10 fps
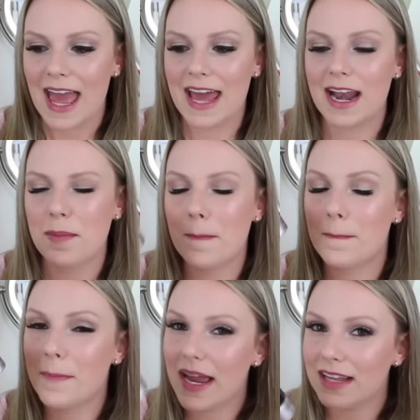And I
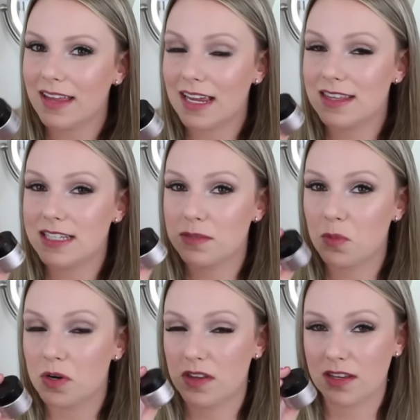might like this
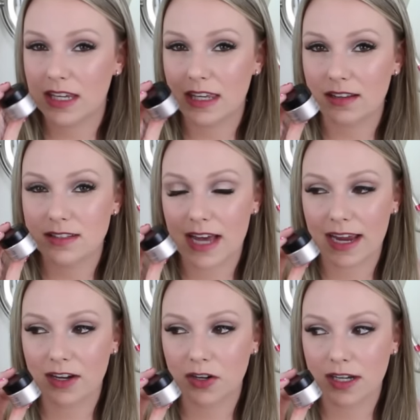more than the Kiehl's
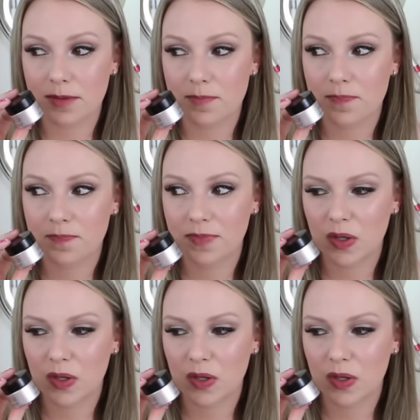eye cream,